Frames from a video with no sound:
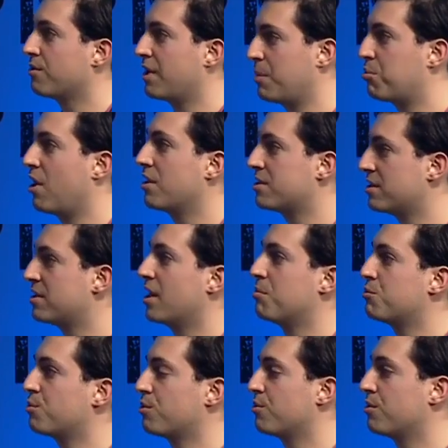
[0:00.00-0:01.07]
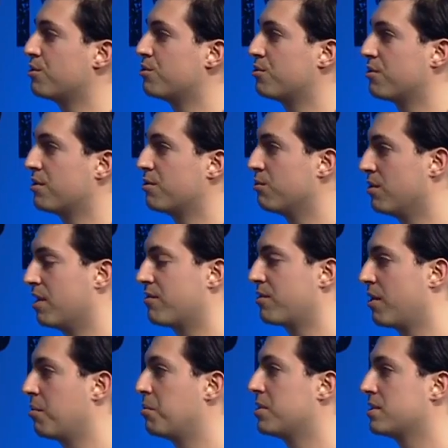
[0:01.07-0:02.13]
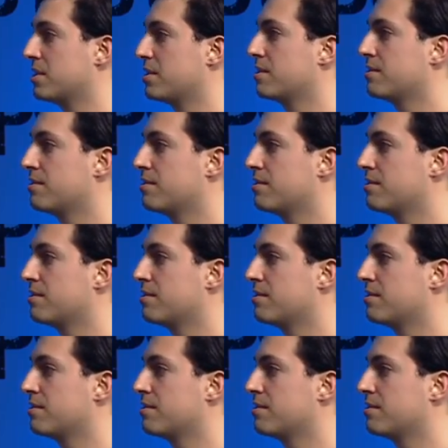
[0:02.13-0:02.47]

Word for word: that process time shorter and shorter, we'll have a great business.